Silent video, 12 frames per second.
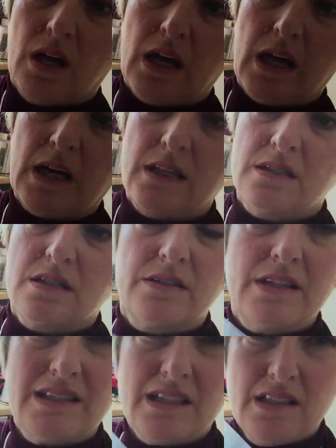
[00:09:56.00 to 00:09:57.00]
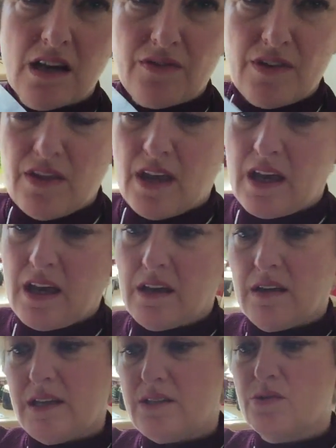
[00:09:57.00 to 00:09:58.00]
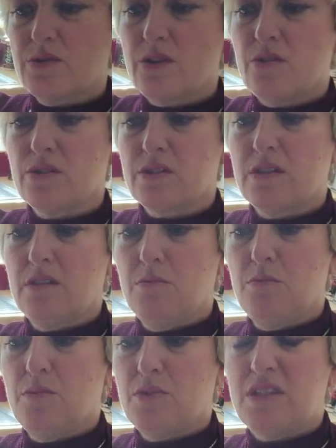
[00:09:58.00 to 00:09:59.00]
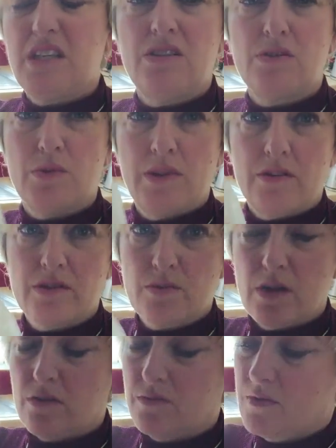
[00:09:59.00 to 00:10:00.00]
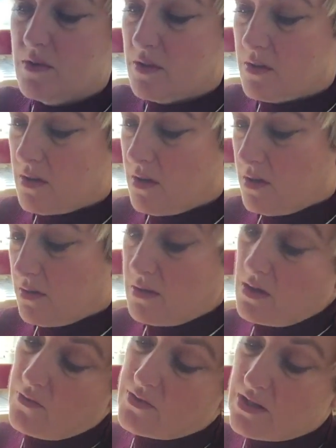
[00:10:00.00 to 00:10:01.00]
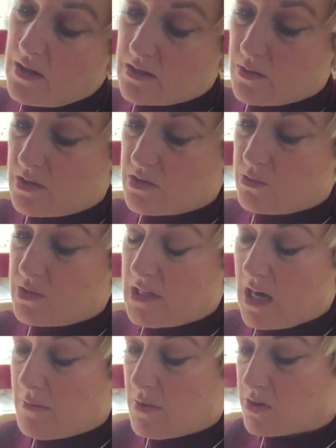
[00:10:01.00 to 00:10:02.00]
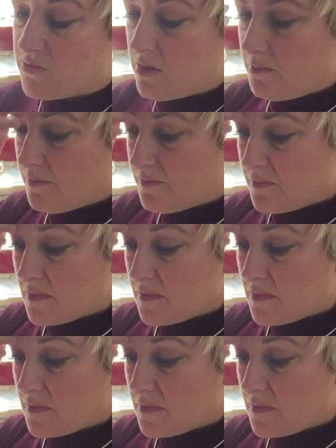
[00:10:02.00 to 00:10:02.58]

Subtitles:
And there's enough in there. It's also got some sea salt in there as well. Obviously that's where the salted caramel's from.